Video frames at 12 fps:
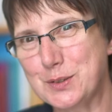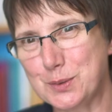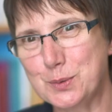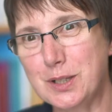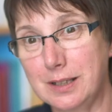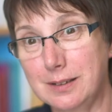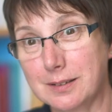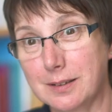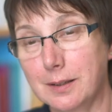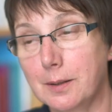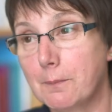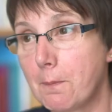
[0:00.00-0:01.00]
do need.
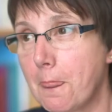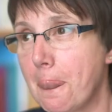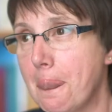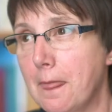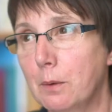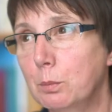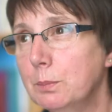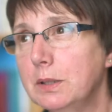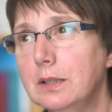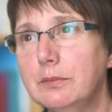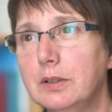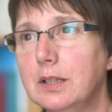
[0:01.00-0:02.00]
A
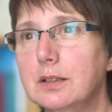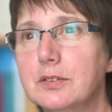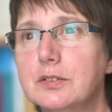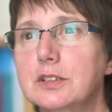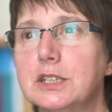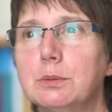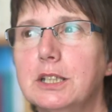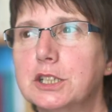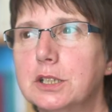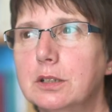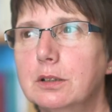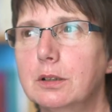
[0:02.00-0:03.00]
woman living in a
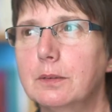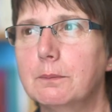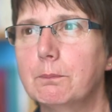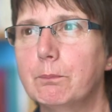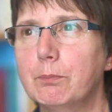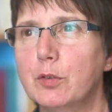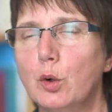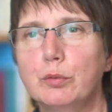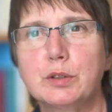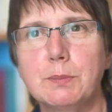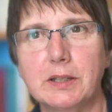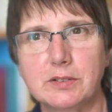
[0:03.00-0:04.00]
situation
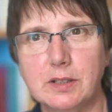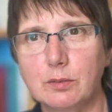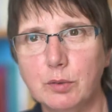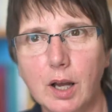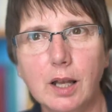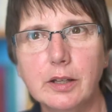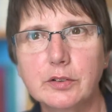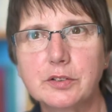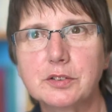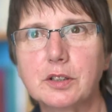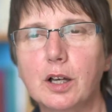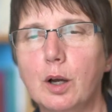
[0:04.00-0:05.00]
of domestic
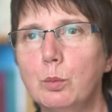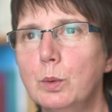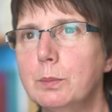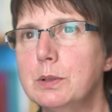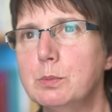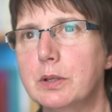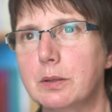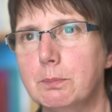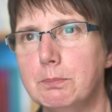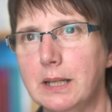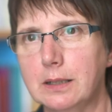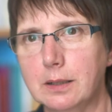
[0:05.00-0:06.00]
violence, a woman with a
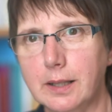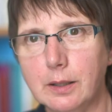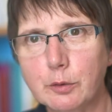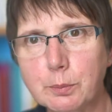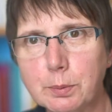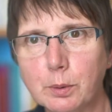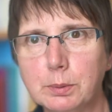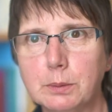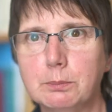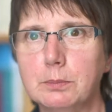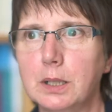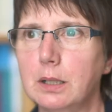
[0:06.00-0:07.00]
mental health
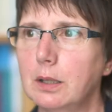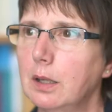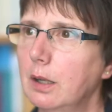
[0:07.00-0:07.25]
problem,